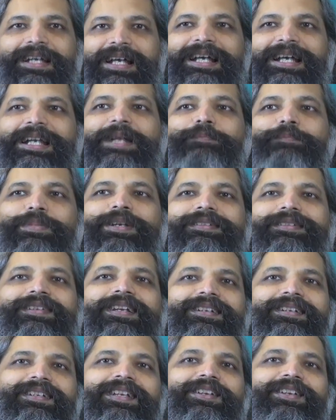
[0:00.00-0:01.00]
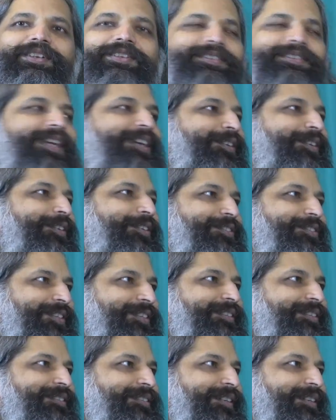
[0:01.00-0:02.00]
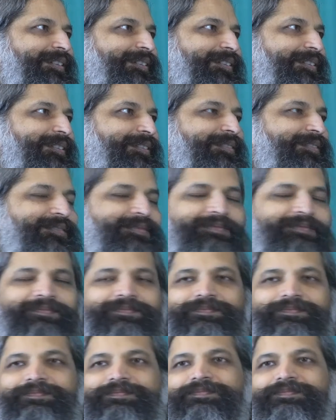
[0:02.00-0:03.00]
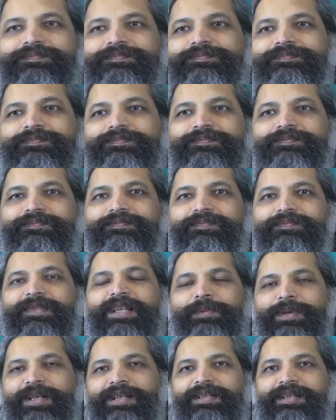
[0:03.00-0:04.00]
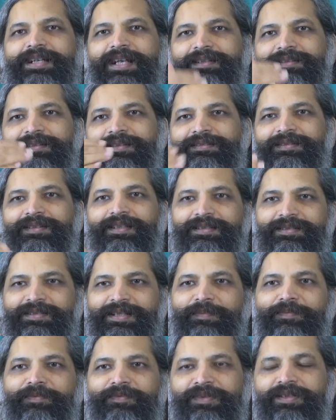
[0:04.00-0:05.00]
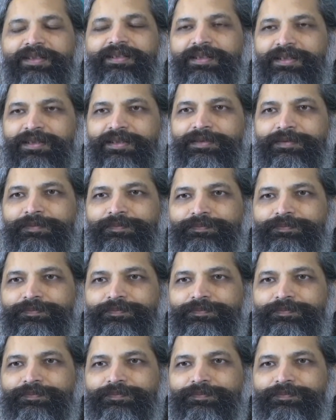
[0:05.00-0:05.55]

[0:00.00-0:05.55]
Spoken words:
representing your psychological state. Now we take this a step further.